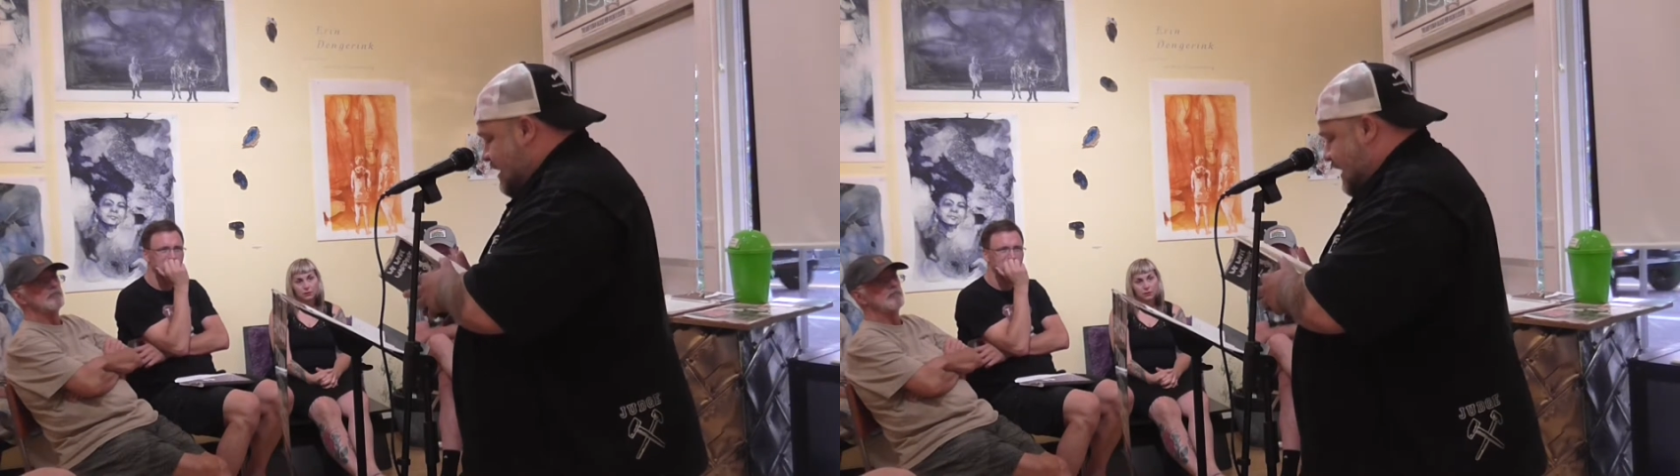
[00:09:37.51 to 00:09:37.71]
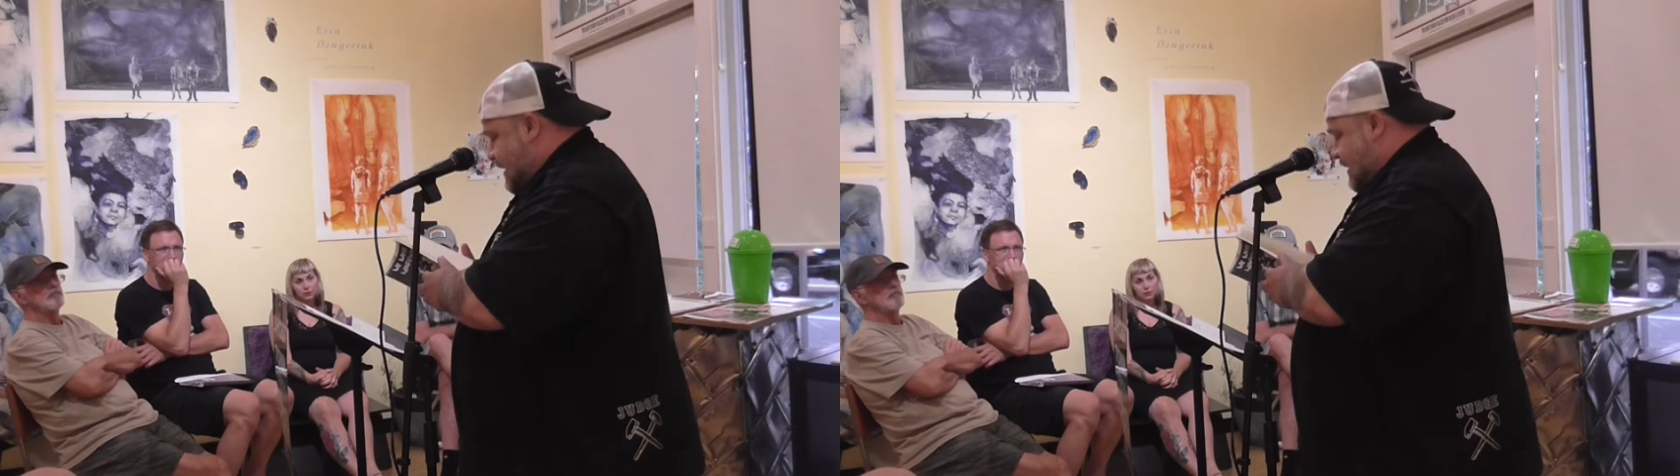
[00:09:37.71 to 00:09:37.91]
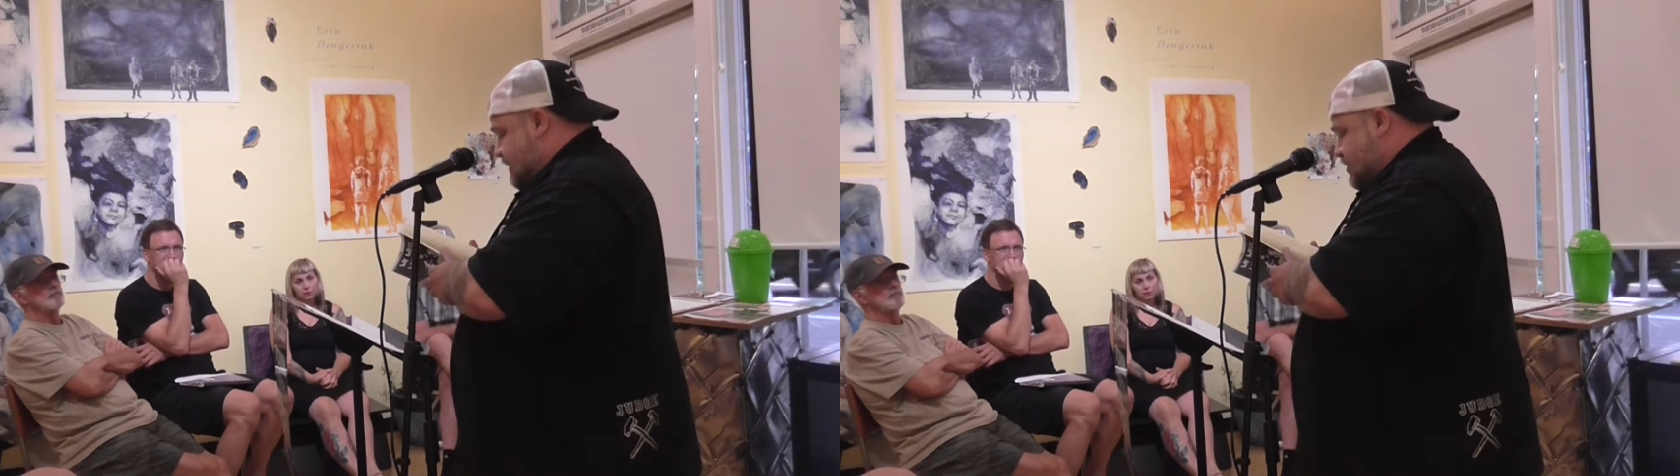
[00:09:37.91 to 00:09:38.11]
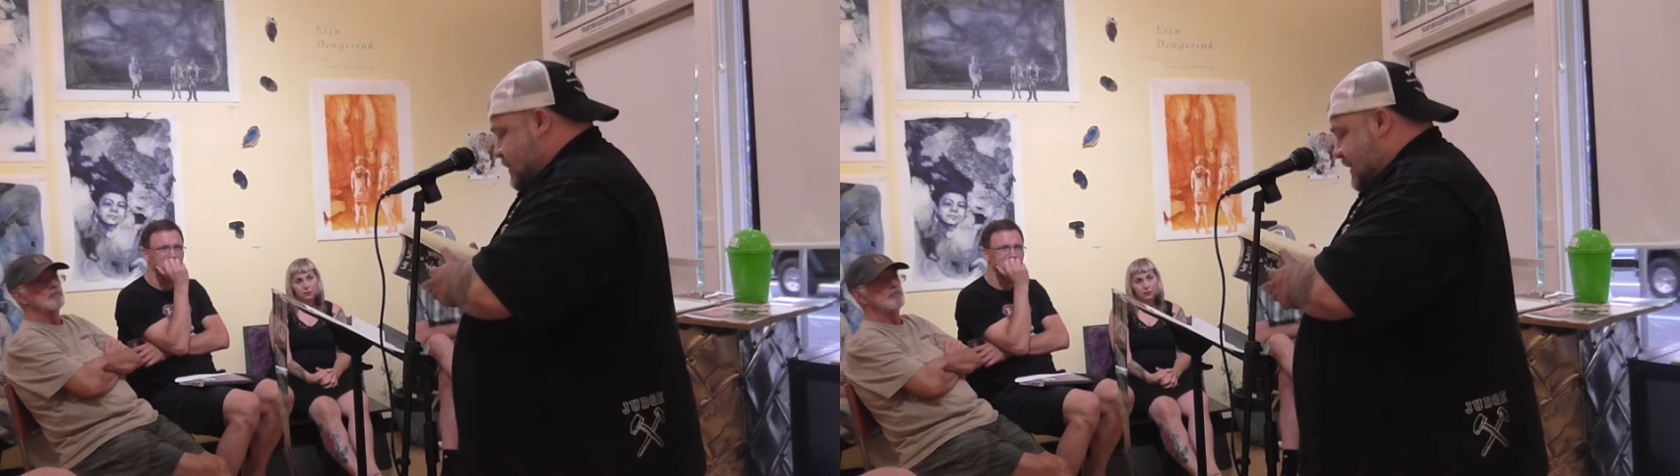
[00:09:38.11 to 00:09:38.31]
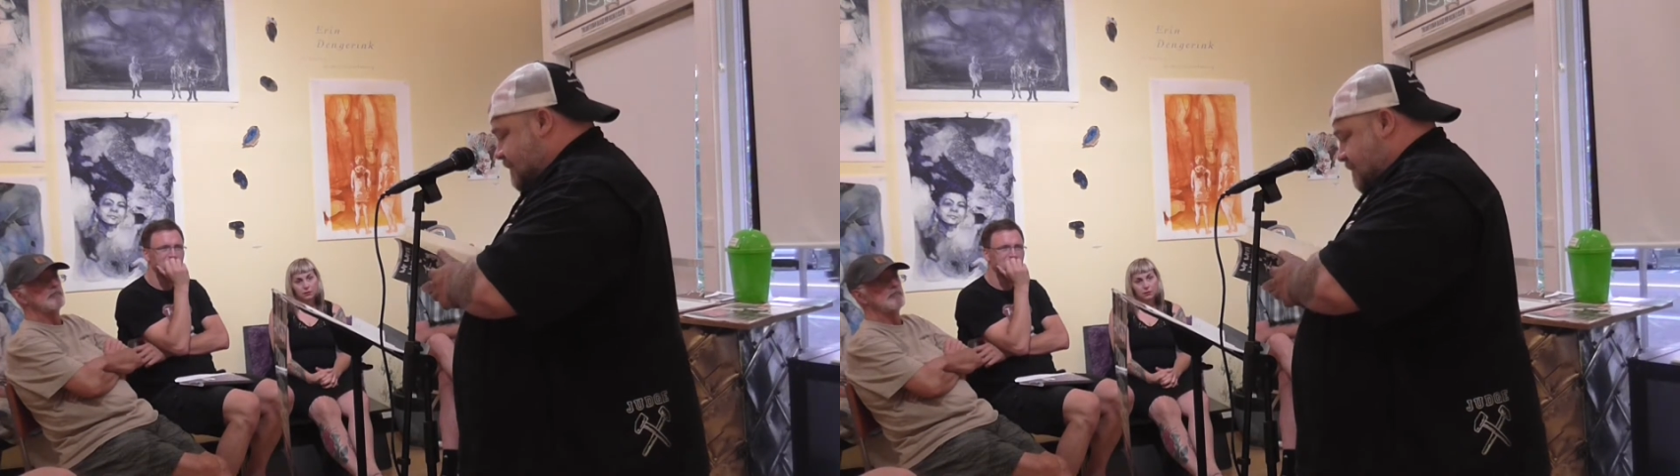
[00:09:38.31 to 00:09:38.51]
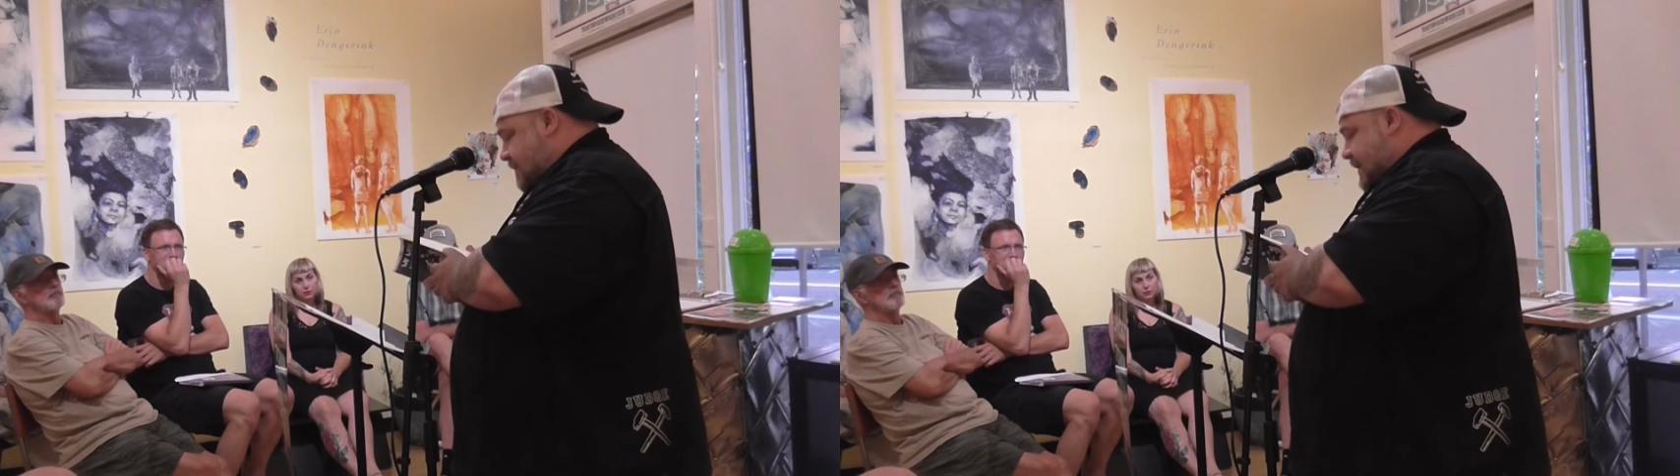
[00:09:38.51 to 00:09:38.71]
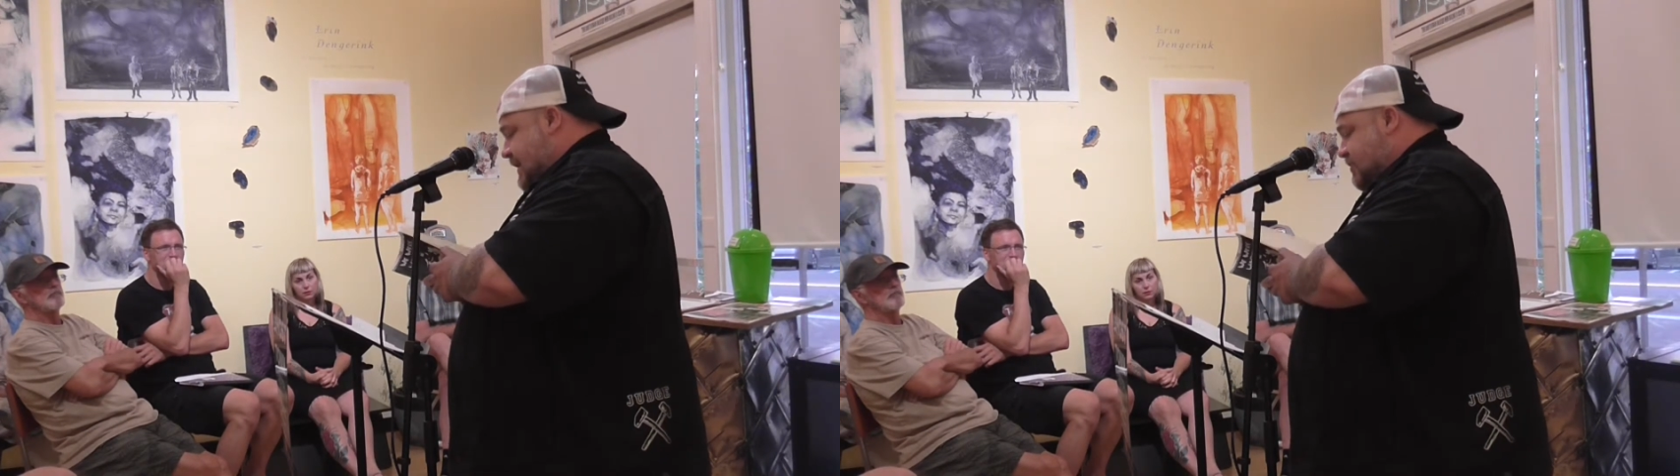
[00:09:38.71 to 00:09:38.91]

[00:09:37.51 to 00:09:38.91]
and so I get a very